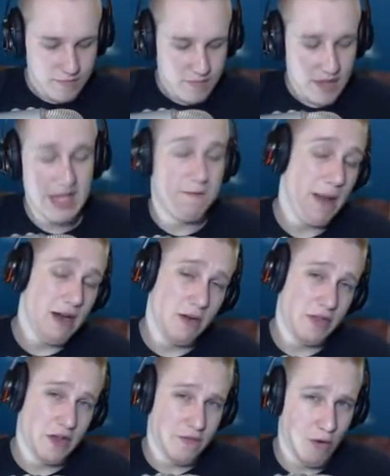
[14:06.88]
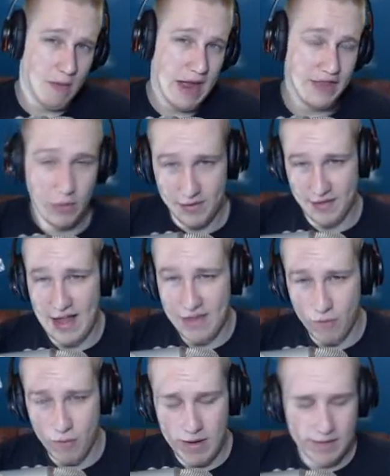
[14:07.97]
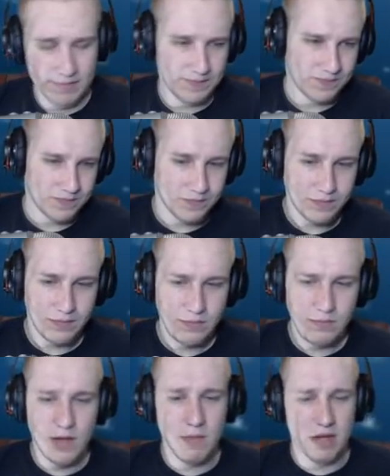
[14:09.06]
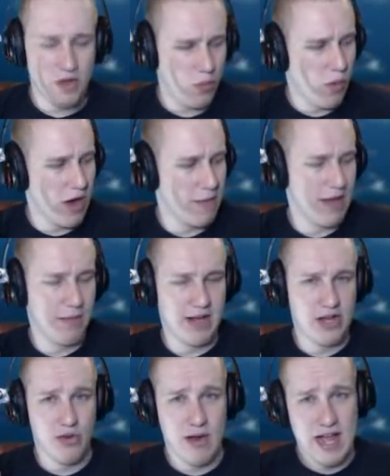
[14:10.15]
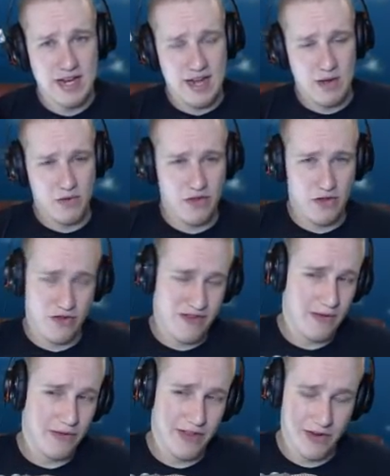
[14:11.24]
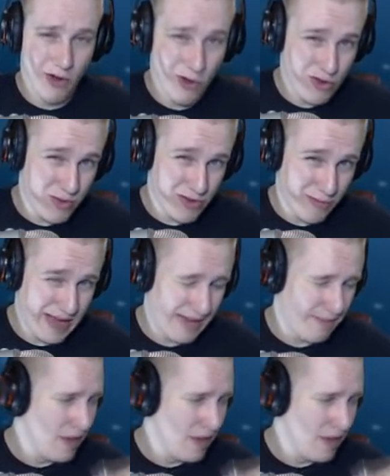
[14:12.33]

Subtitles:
It's better in this format than it was last format because you want to be able to eat your hand down so that cell doesn't hurt you so bad,